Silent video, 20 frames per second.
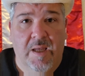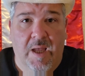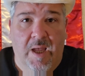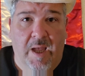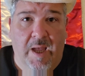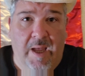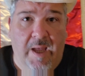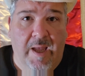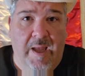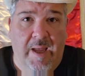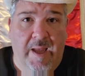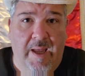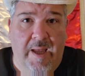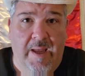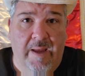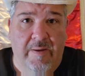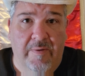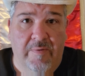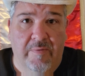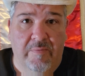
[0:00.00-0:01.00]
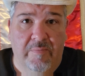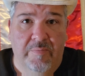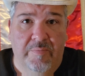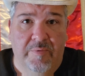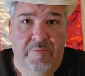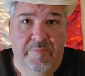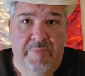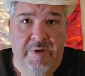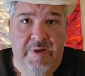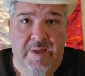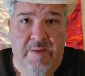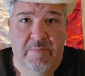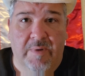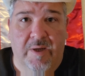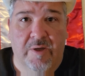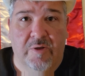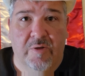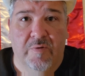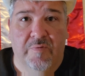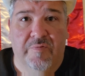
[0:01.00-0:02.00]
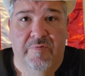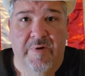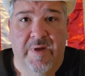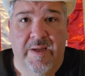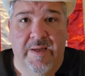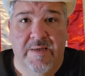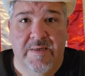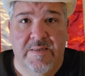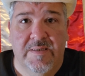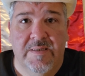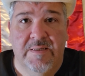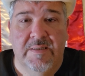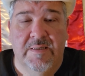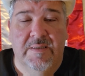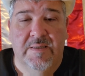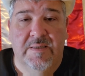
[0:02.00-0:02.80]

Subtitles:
uh, bringing my girlfriend